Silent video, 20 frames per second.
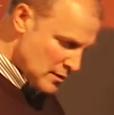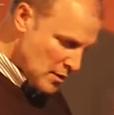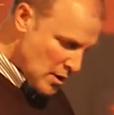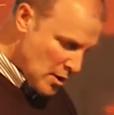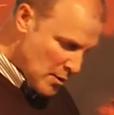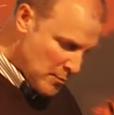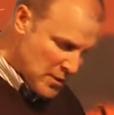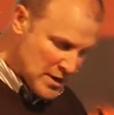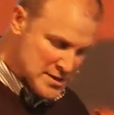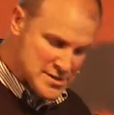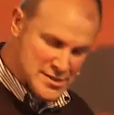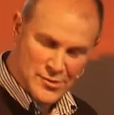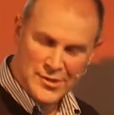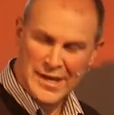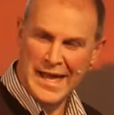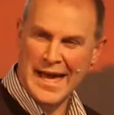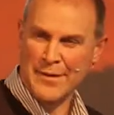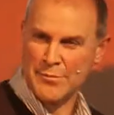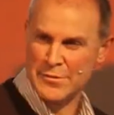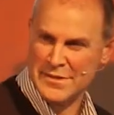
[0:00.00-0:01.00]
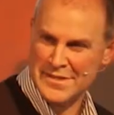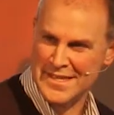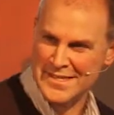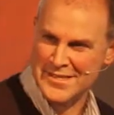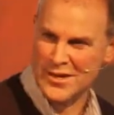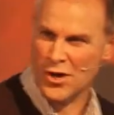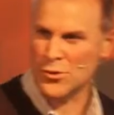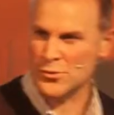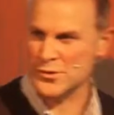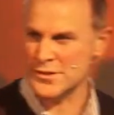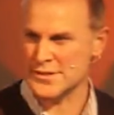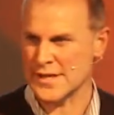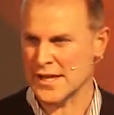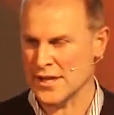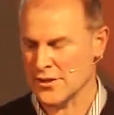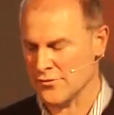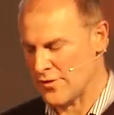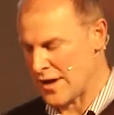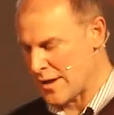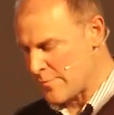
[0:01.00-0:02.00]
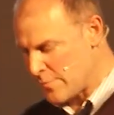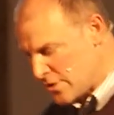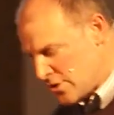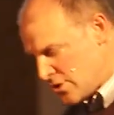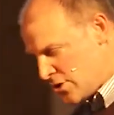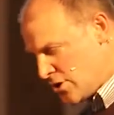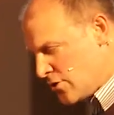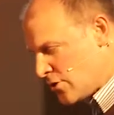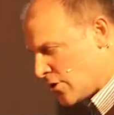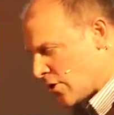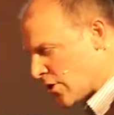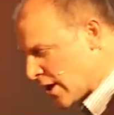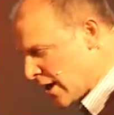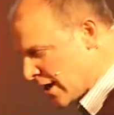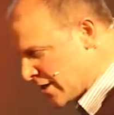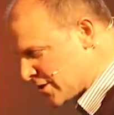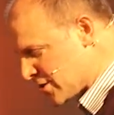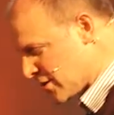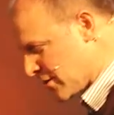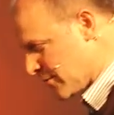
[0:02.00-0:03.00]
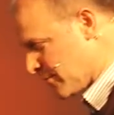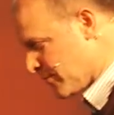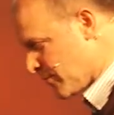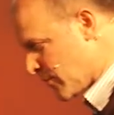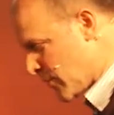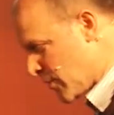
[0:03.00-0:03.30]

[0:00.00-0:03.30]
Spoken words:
a person who inhabits this old self. I am a new creation.